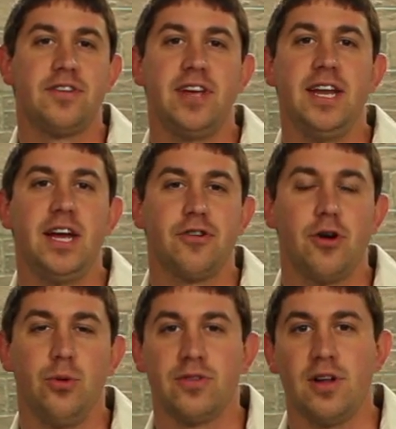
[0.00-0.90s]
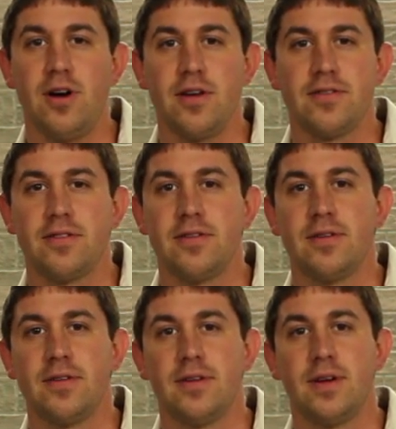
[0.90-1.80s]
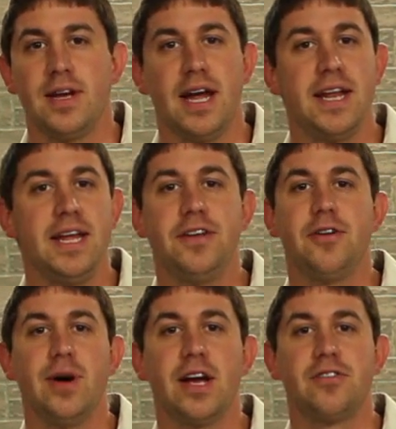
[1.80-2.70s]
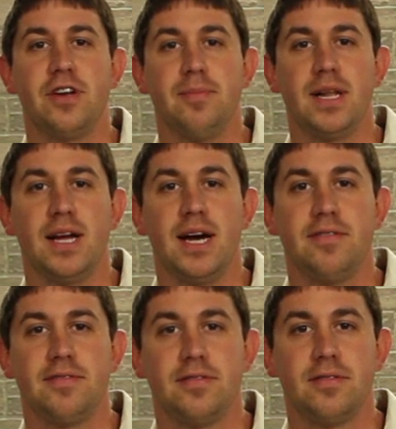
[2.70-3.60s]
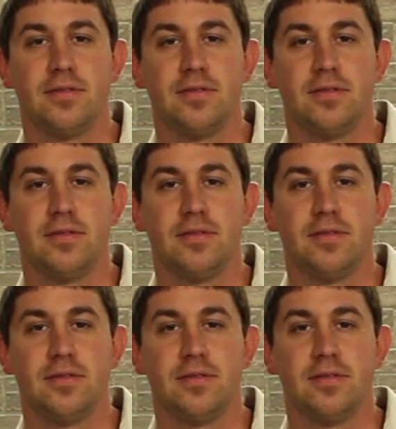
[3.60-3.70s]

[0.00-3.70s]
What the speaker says: a teenager who was lost, and I needed direction in my life.